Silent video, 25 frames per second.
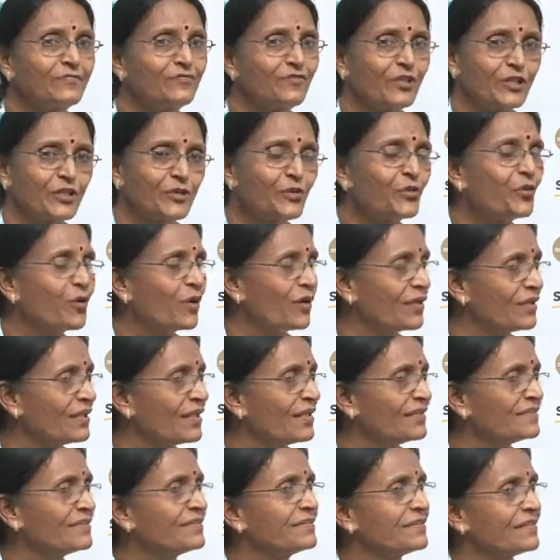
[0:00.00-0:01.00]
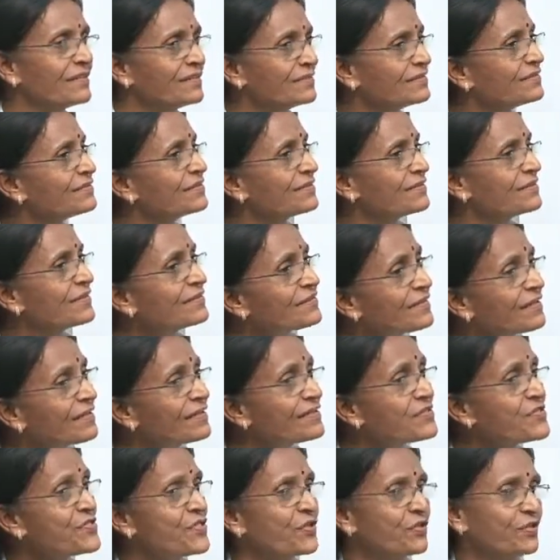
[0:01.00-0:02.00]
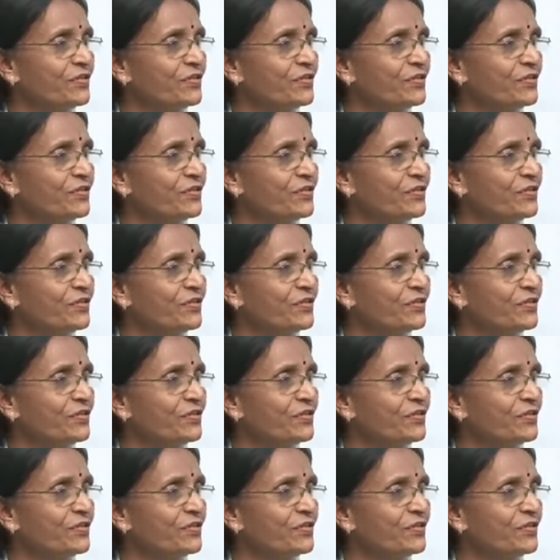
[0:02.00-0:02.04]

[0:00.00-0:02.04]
the results